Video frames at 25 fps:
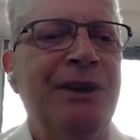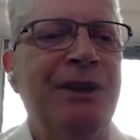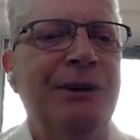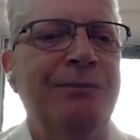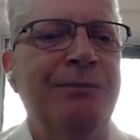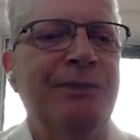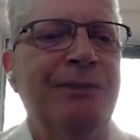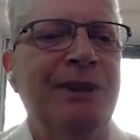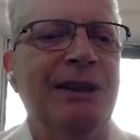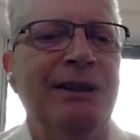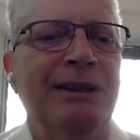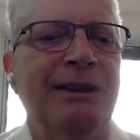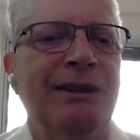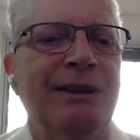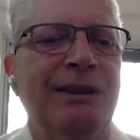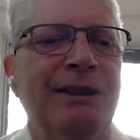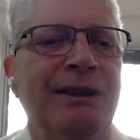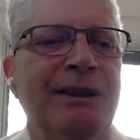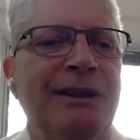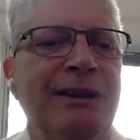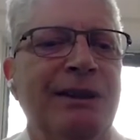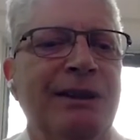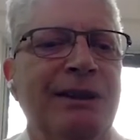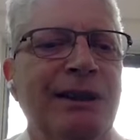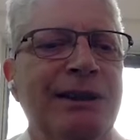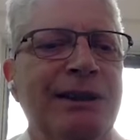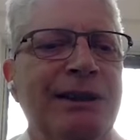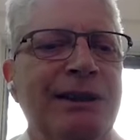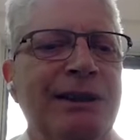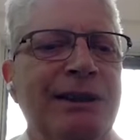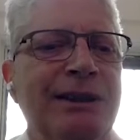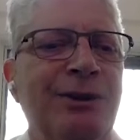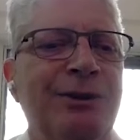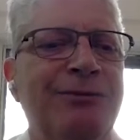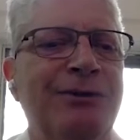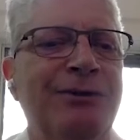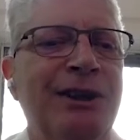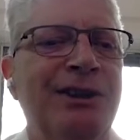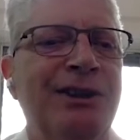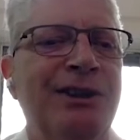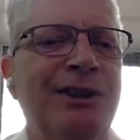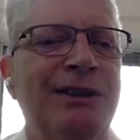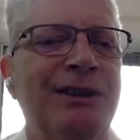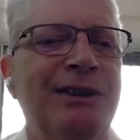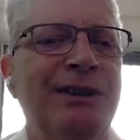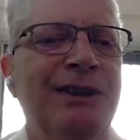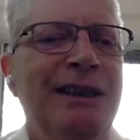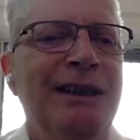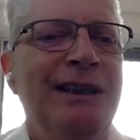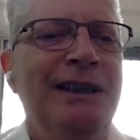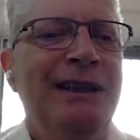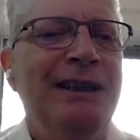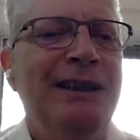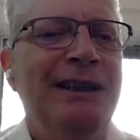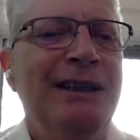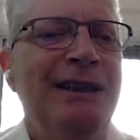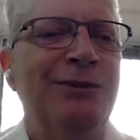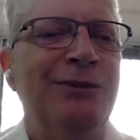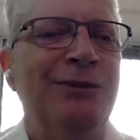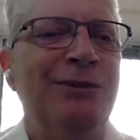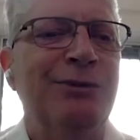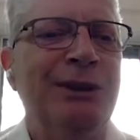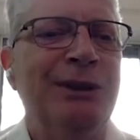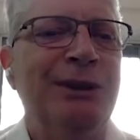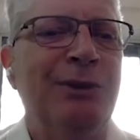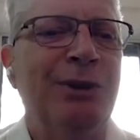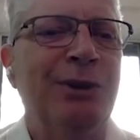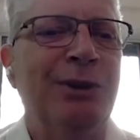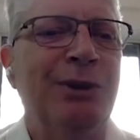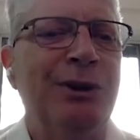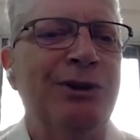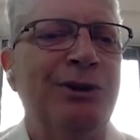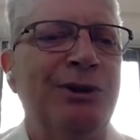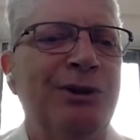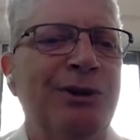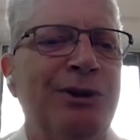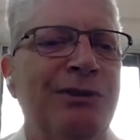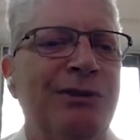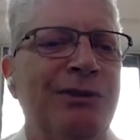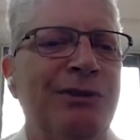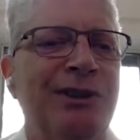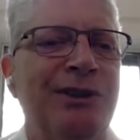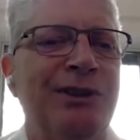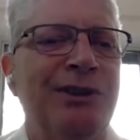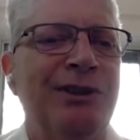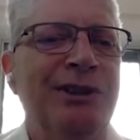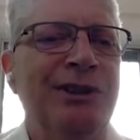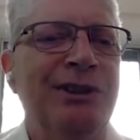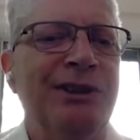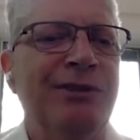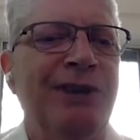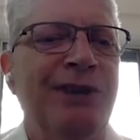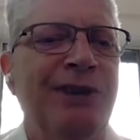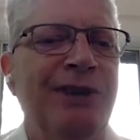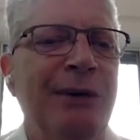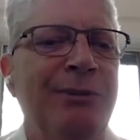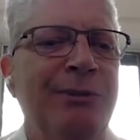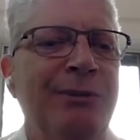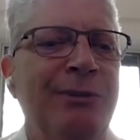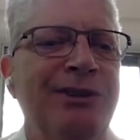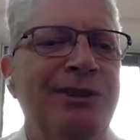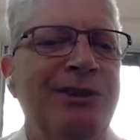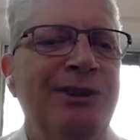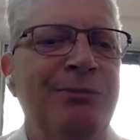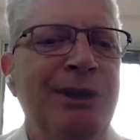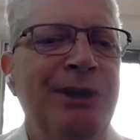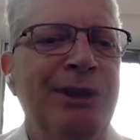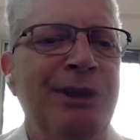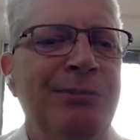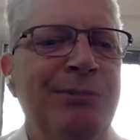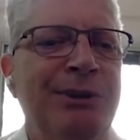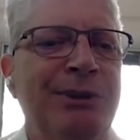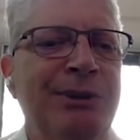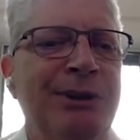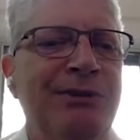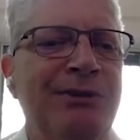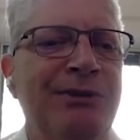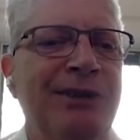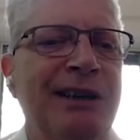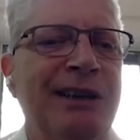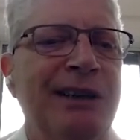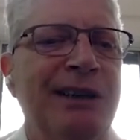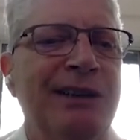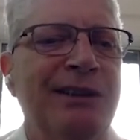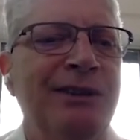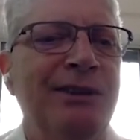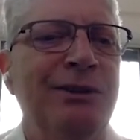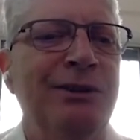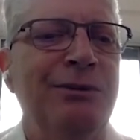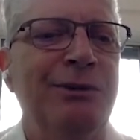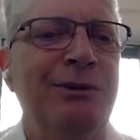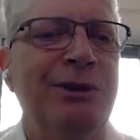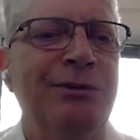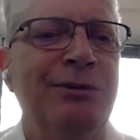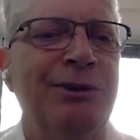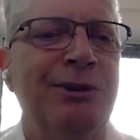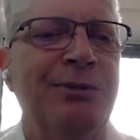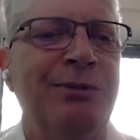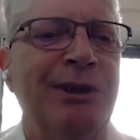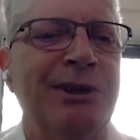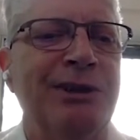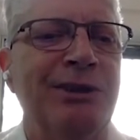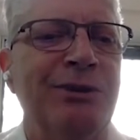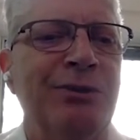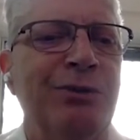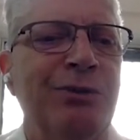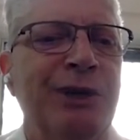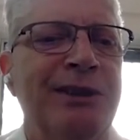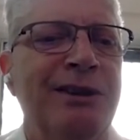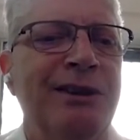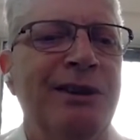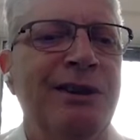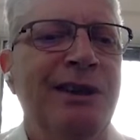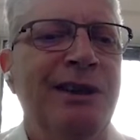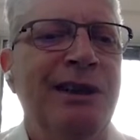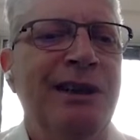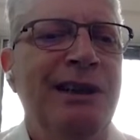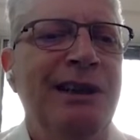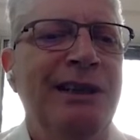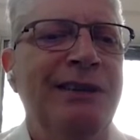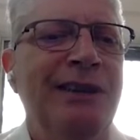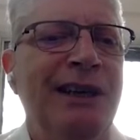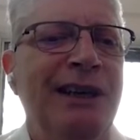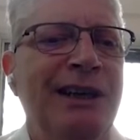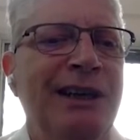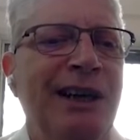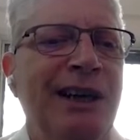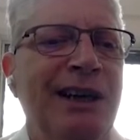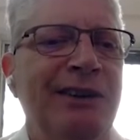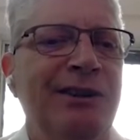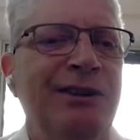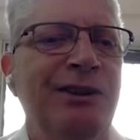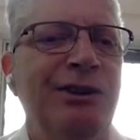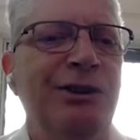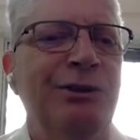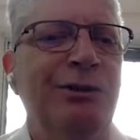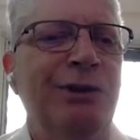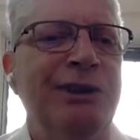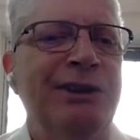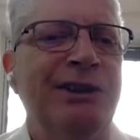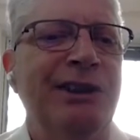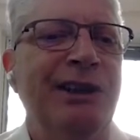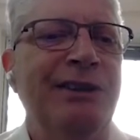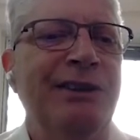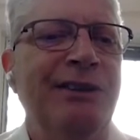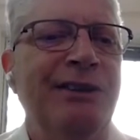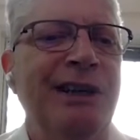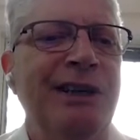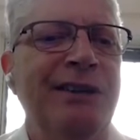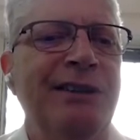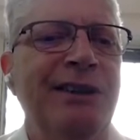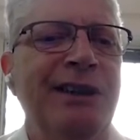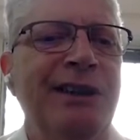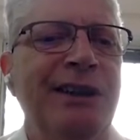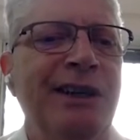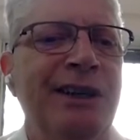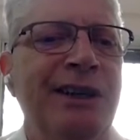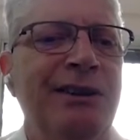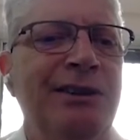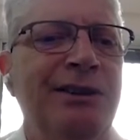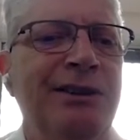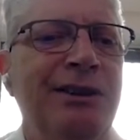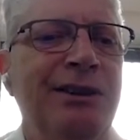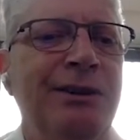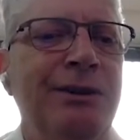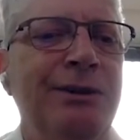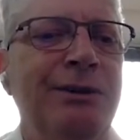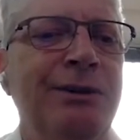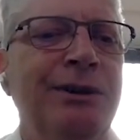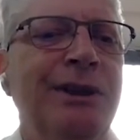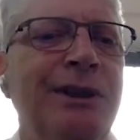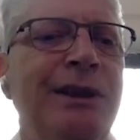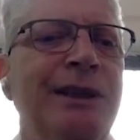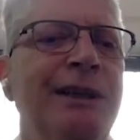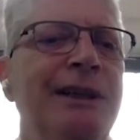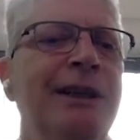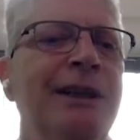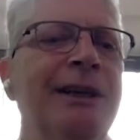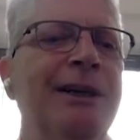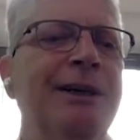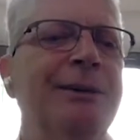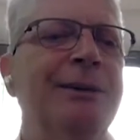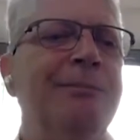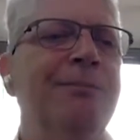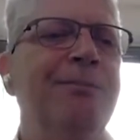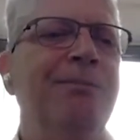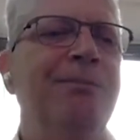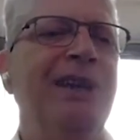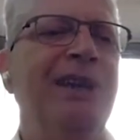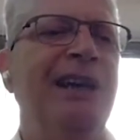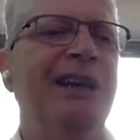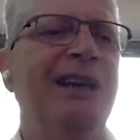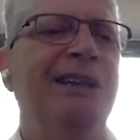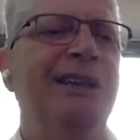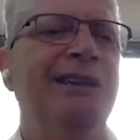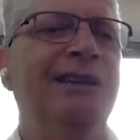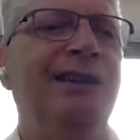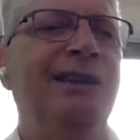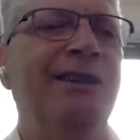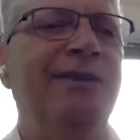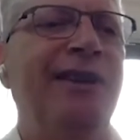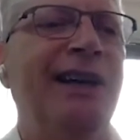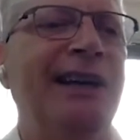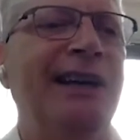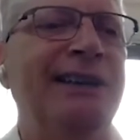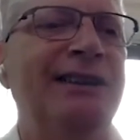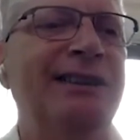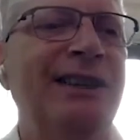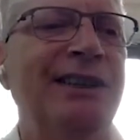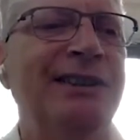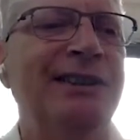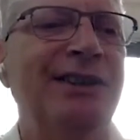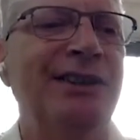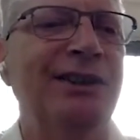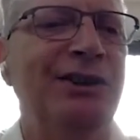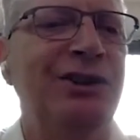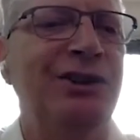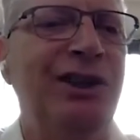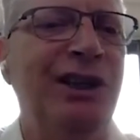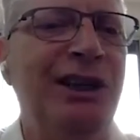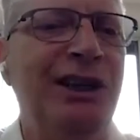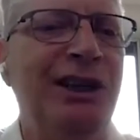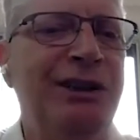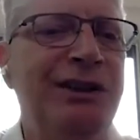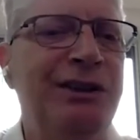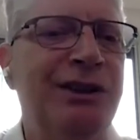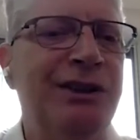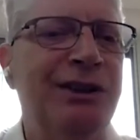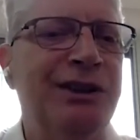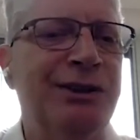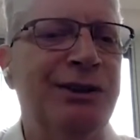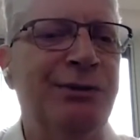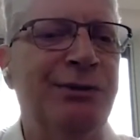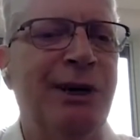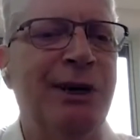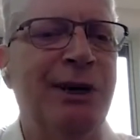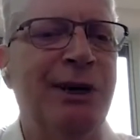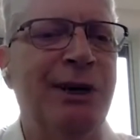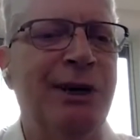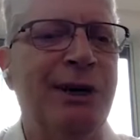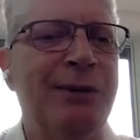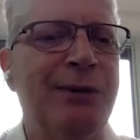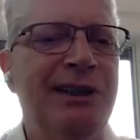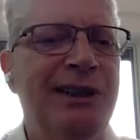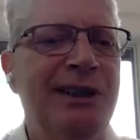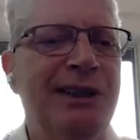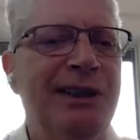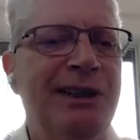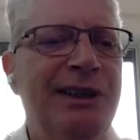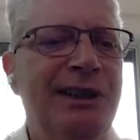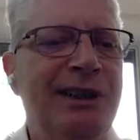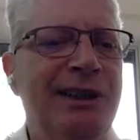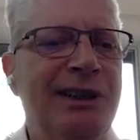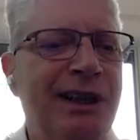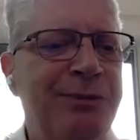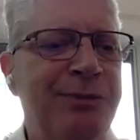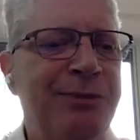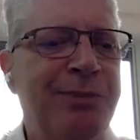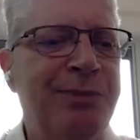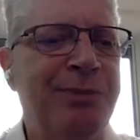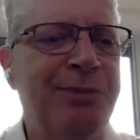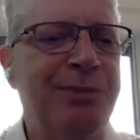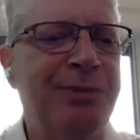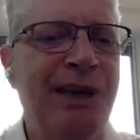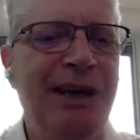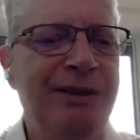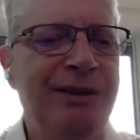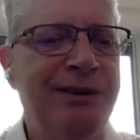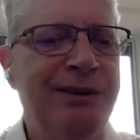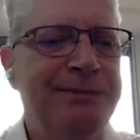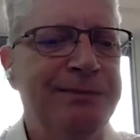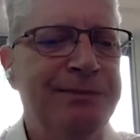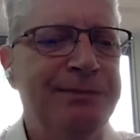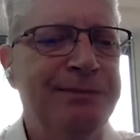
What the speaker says: So function is really more sort of a series of habits that people have gotten into with respect to what they can do, what they think they can do, and that doesn't change as rapidly as pain.